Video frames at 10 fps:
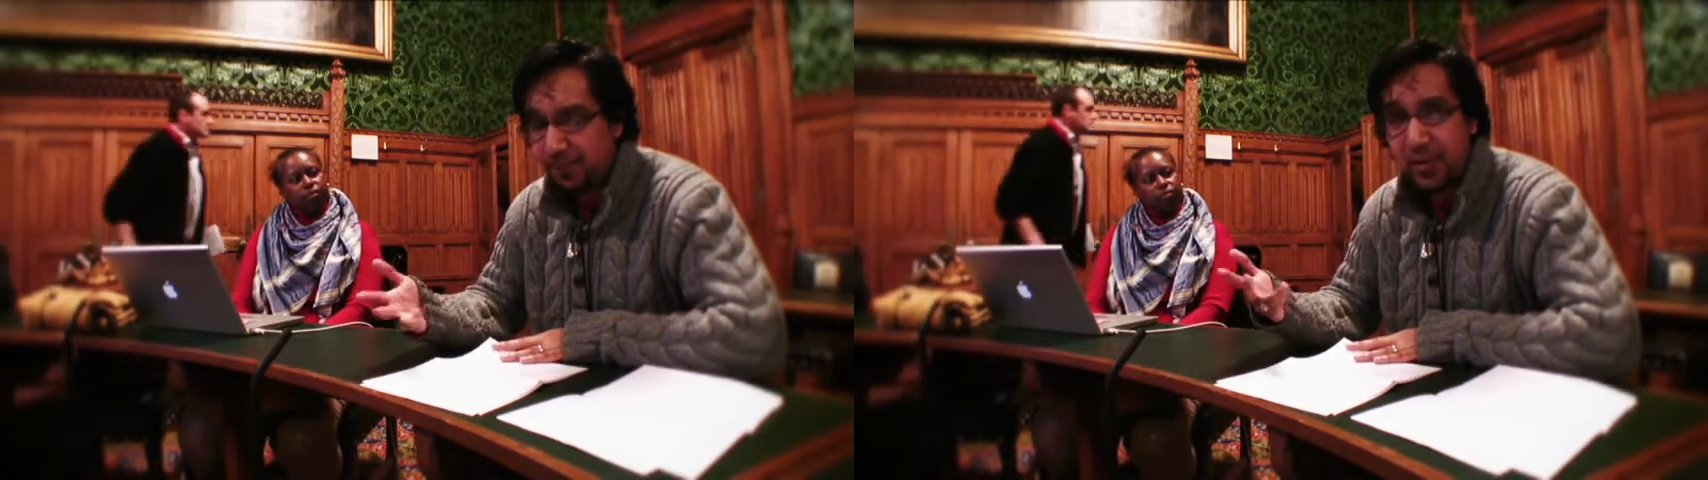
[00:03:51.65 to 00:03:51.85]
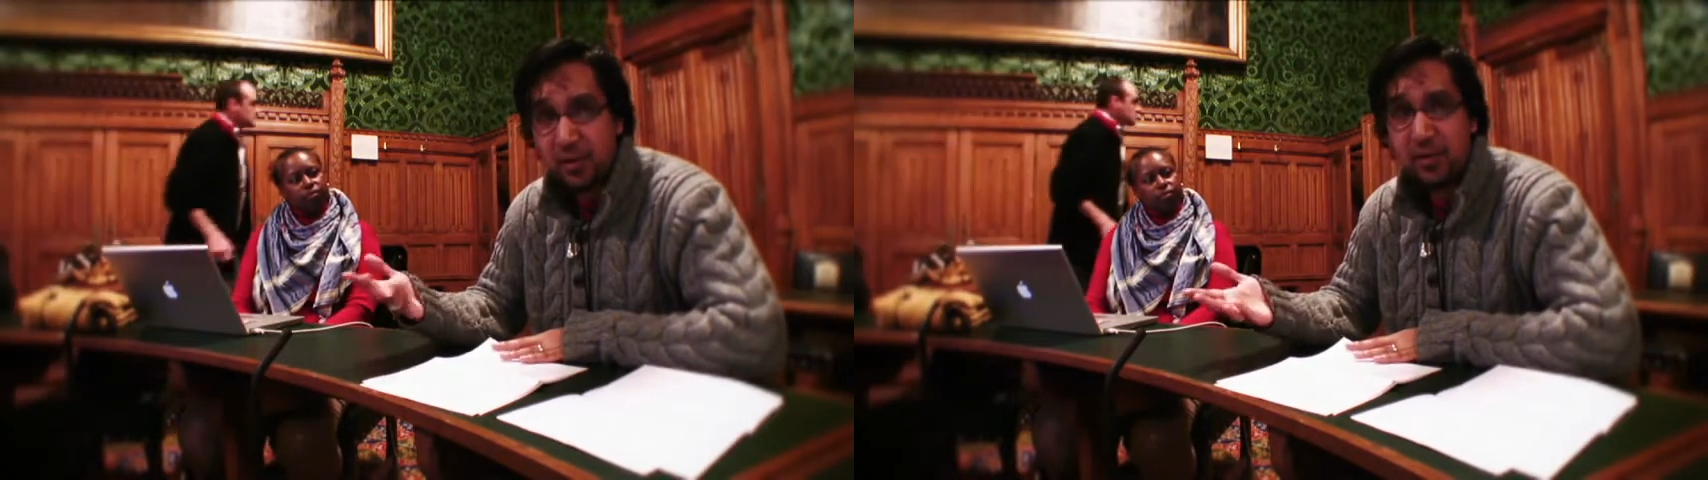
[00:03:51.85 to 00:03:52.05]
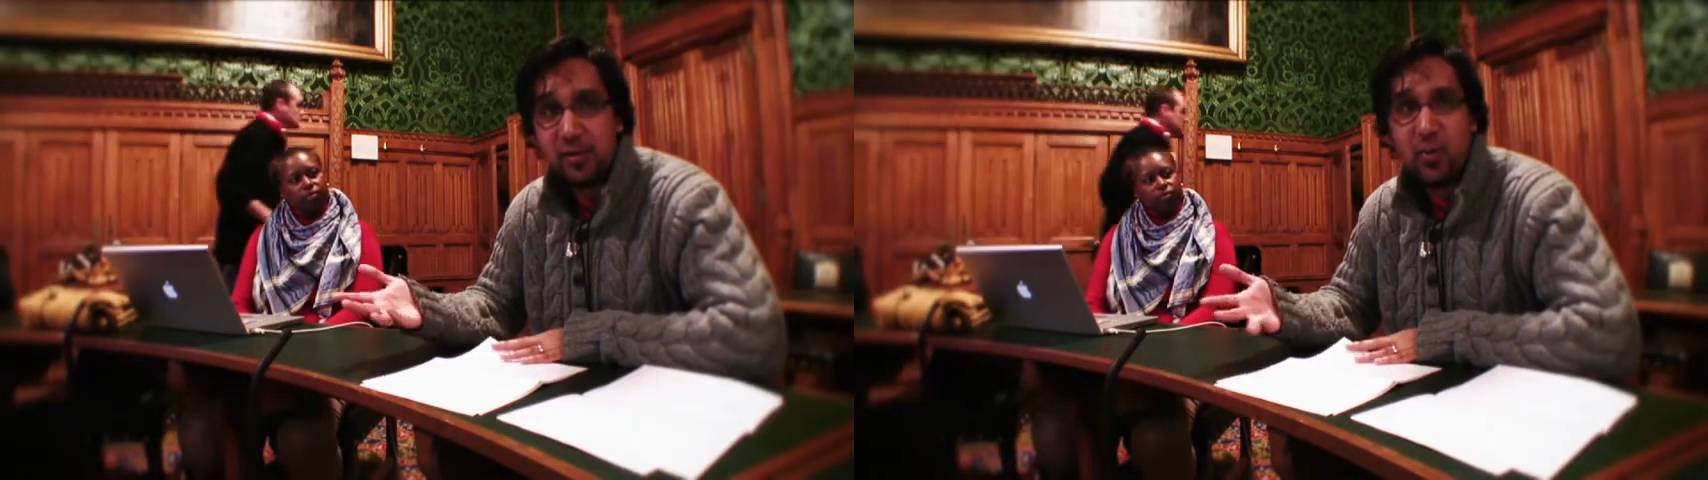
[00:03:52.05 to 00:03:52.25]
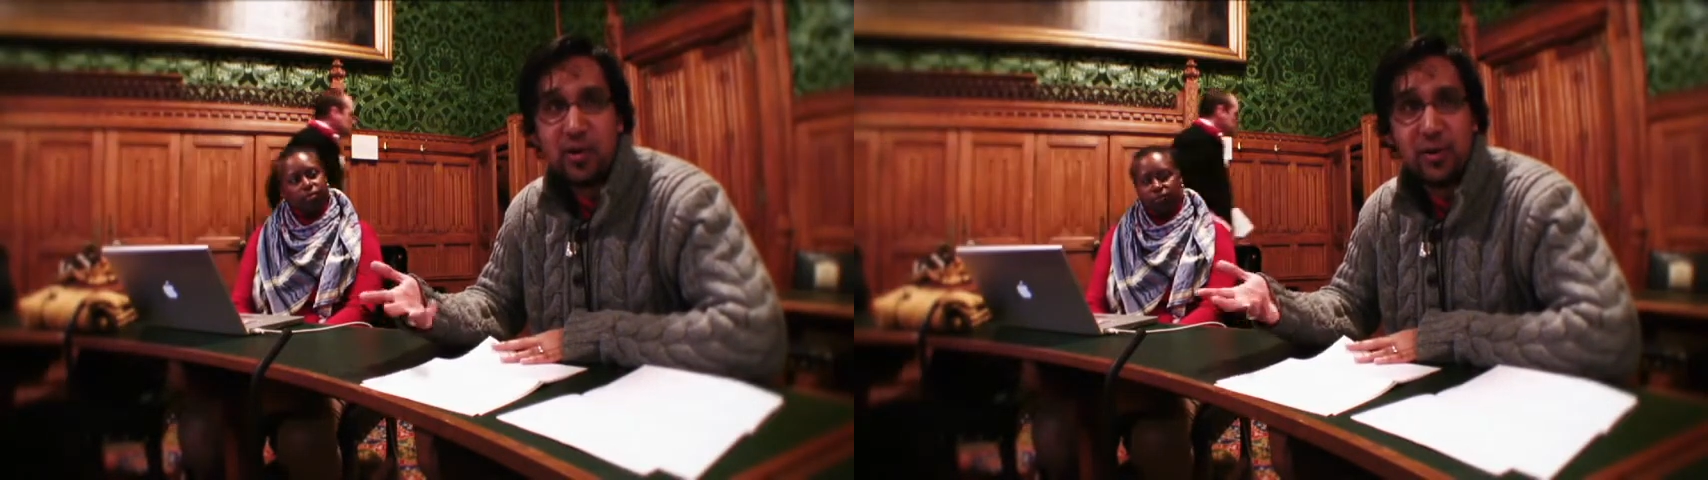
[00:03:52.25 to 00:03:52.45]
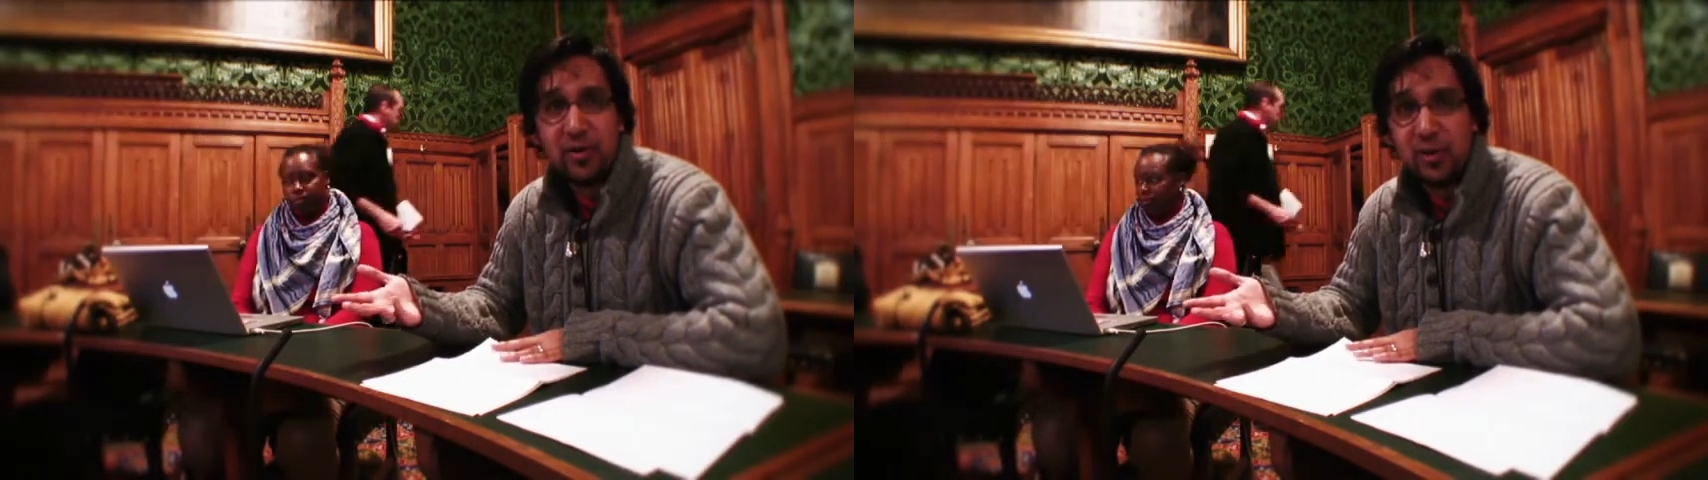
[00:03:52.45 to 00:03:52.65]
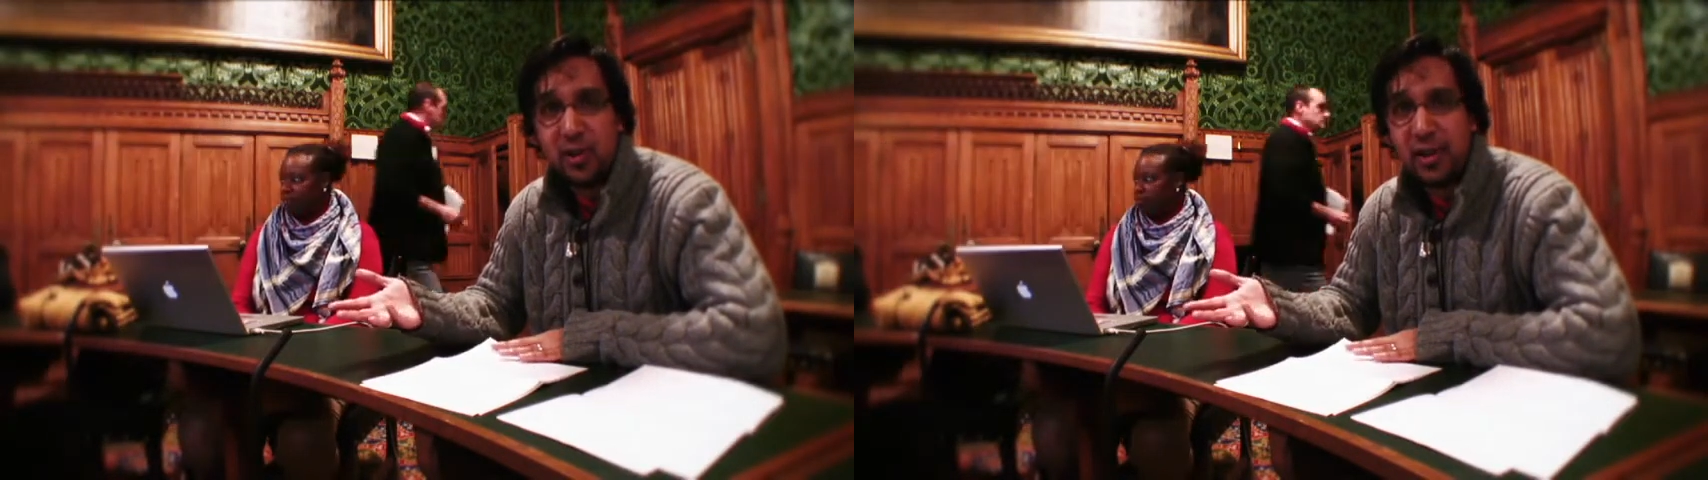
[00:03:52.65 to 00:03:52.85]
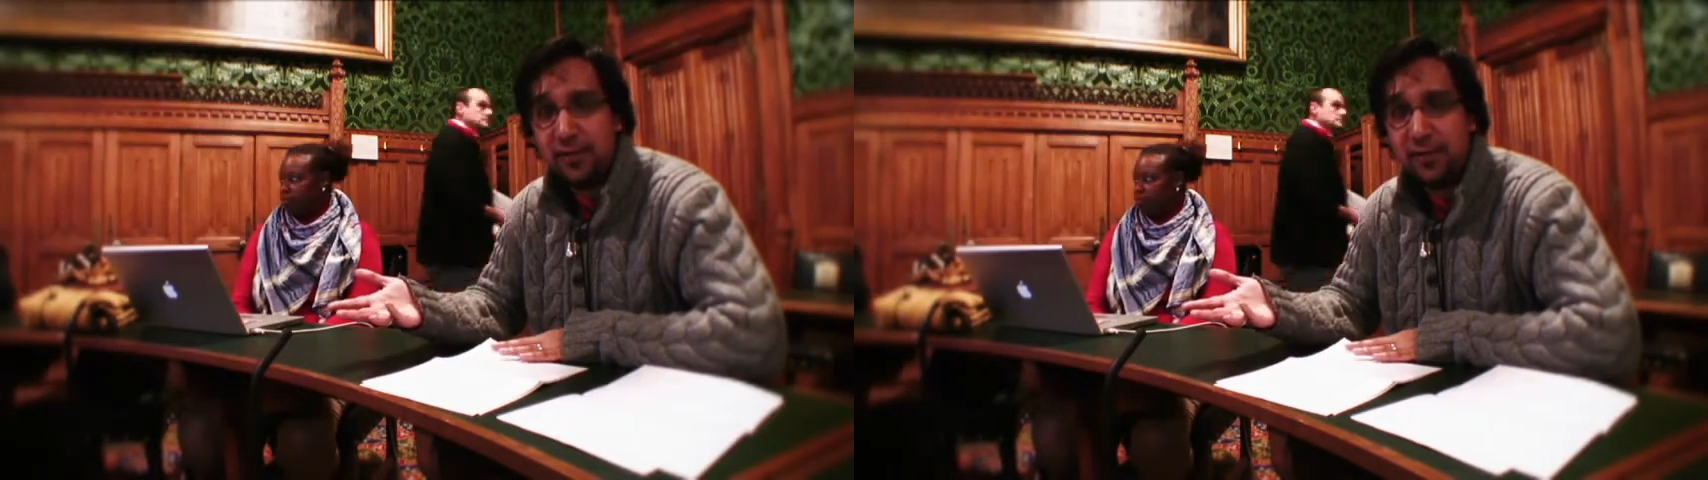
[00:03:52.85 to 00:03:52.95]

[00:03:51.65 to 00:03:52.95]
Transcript: the, the well-known C I